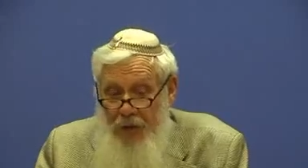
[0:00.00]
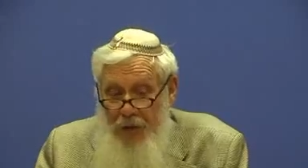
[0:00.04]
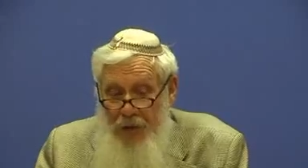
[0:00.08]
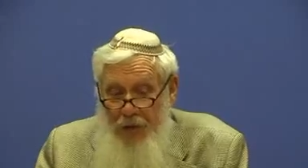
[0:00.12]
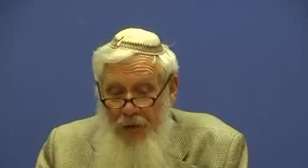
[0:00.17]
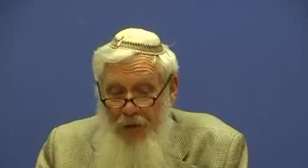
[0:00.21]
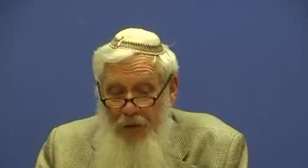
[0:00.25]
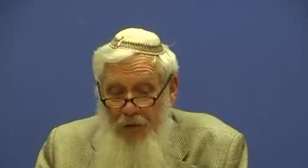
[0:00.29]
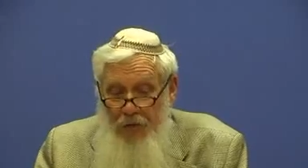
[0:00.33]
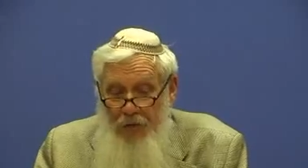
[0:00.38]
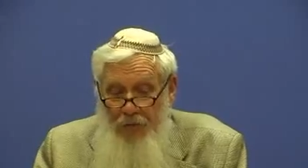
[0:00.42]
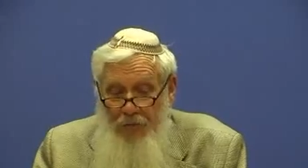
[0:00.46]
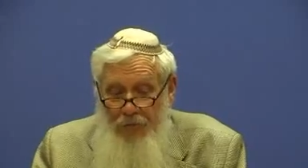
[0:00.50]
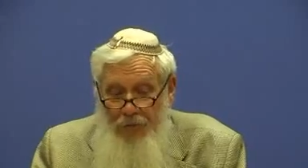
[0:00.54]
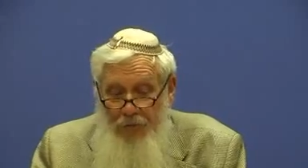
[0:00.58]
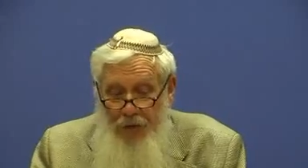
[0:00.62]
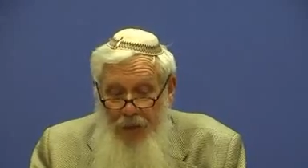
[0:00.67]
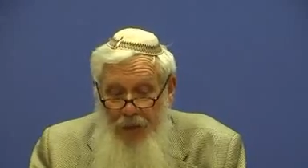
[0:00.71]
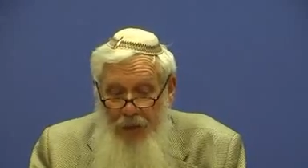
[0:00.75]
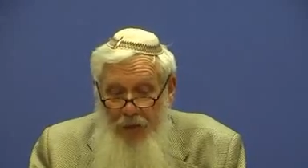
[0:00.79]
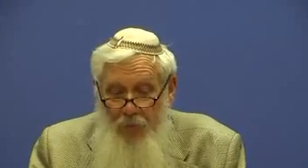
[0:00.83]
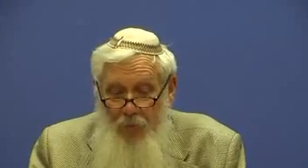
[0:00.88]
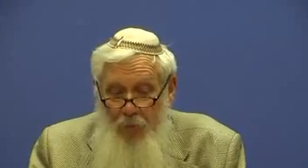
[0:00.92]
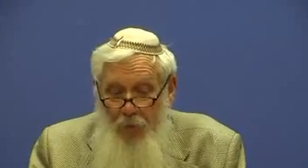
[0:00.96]
Try to
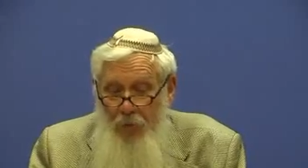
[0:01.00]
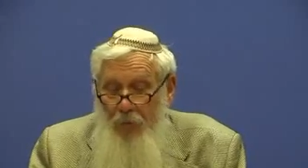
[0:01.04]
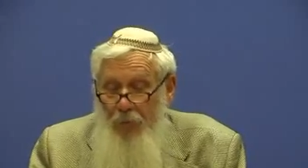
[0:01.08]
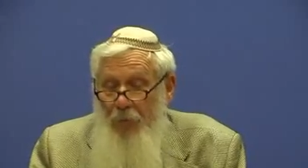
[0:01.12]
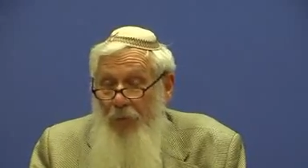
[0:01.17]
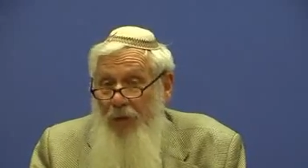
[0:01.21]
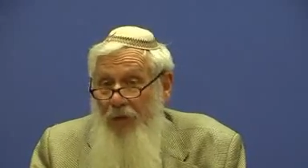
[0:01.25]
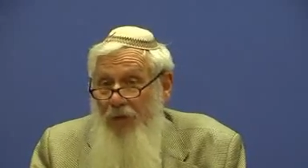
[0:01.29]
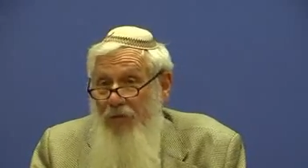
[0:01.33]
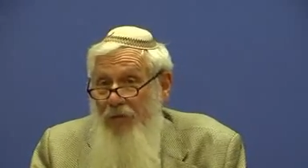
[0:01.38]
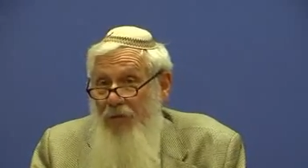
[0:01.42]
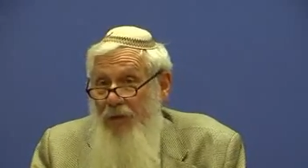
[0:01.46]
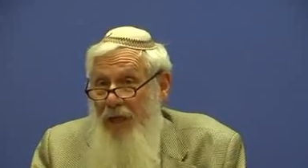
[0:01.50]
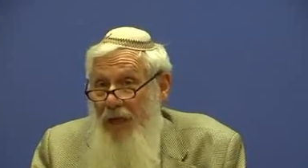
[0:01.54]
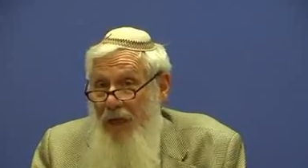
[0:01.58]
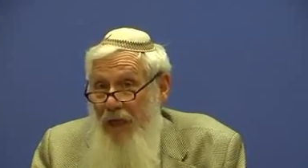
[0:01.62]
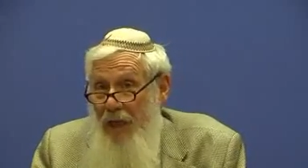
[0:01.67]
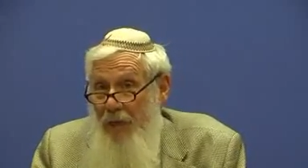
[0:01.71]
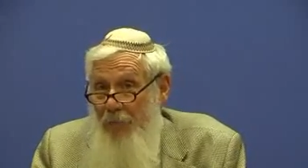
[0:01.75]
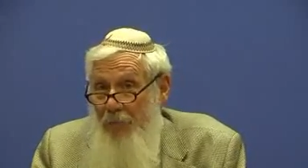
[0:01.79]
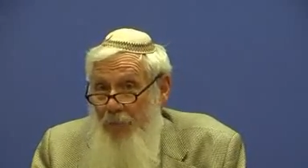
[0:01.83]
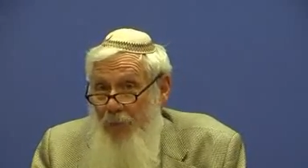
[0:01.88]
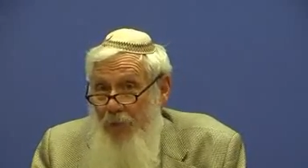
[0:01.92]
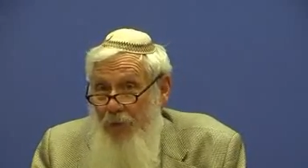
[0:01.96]
understand what makes it
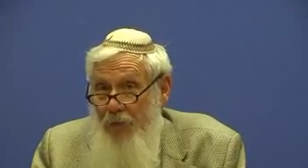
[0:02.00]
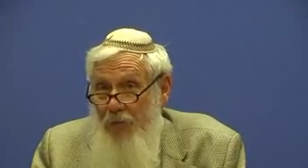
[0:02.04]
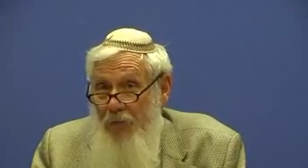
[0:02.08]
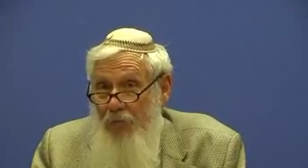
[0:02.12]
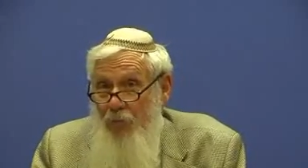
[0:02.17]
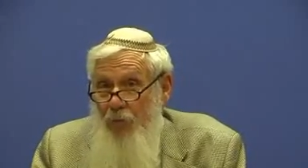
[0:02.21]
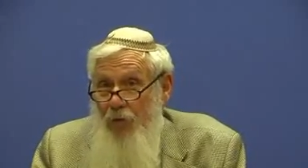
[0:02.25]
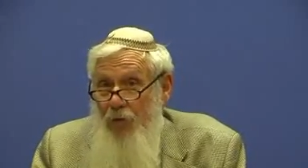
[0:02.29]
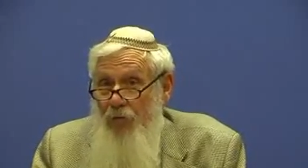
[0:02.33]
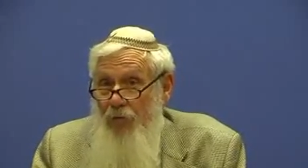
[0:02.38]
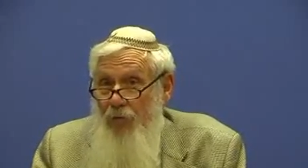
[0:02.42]
happen.